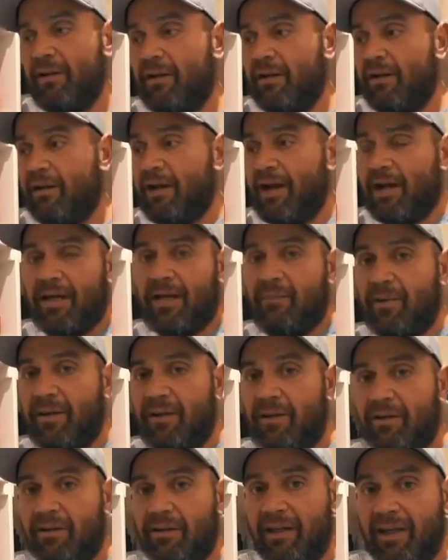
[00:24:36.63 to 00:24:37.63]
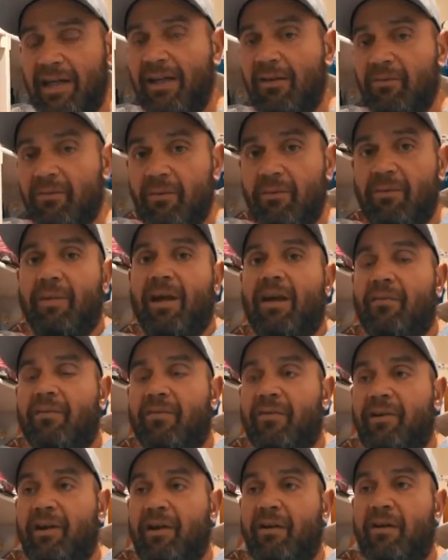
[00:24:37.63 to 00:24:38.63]
You're not going to be able to eat what we made
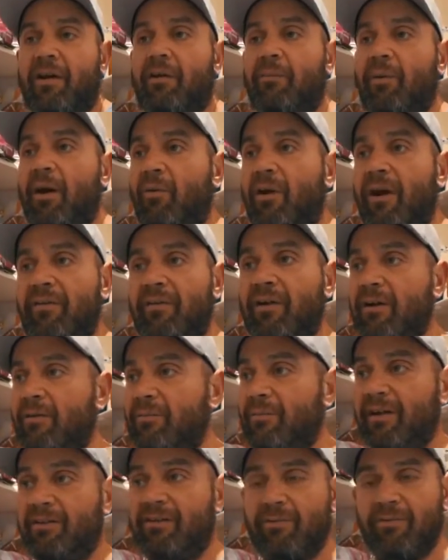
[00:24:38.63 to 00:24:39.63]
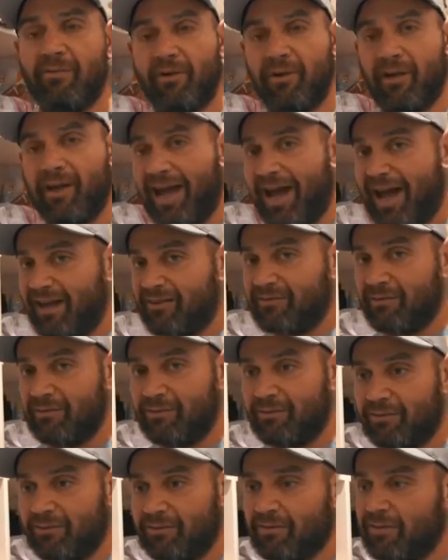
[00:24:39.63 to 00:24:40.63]
for dinner. And my wife could have made some sort of
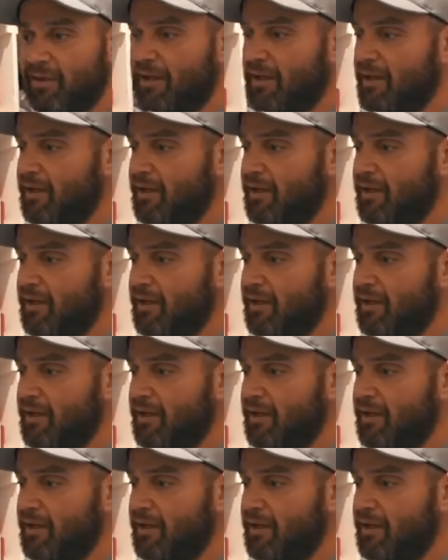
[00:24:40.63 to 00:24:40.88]
casserole.